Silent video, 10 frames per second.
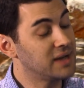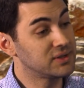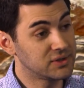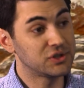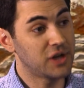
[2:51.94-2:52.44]
has
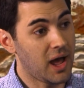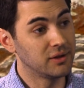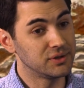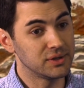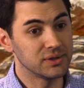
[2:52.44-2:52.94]
its
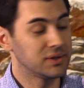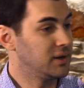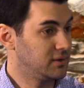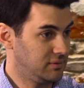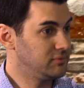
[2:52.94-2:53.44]
challenges.
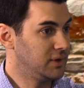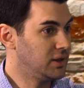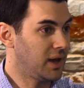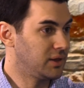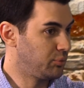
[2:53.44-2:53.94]

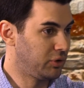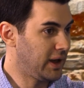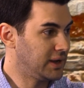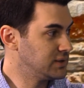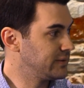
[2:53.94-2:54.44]
And the
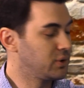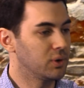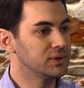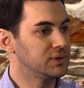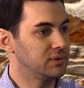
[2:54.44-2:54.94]
plains, of
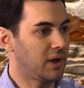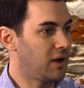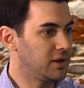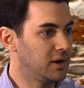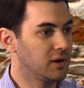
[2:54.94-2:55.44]
course,
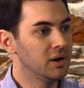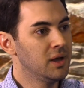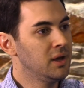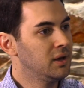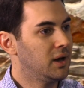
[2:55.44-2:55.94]
out here,
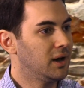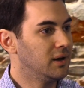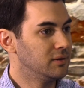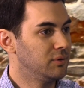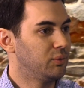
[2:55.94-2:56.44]

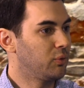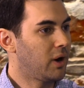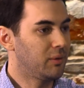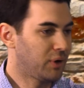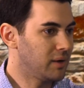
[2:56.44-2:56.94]

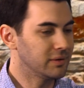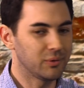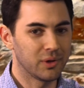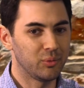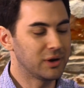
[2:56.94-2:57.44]
probably
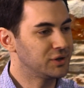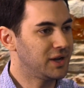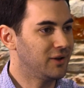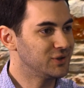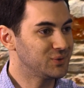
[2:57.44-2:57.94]
one of the bigger
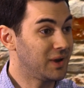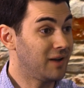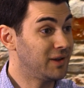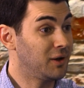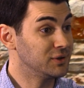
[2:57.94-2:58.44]
challenges we
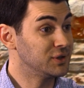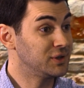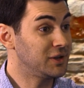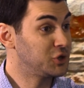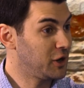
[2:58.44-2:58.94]
have now is
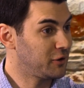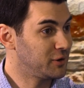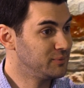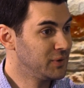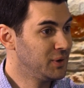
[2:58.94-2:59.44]
just each other.